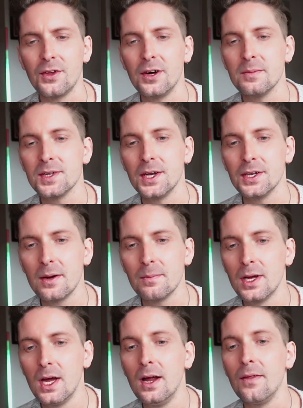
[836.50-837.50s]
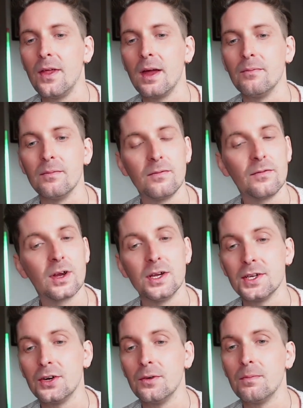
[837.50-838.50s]
30% dump then
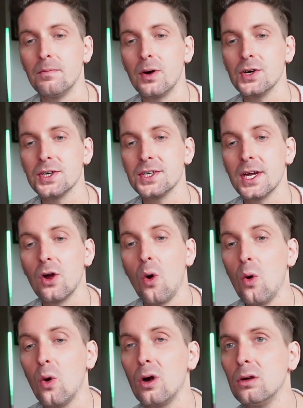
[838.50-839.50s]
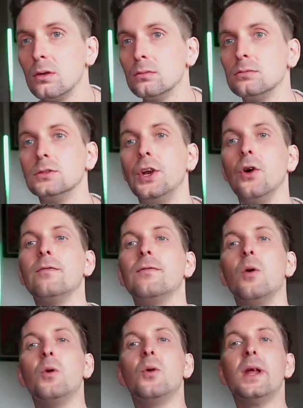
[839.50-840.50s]
consider purchasing or, you know,
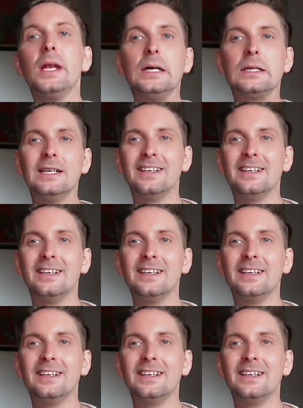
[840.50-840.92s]
FOMOing.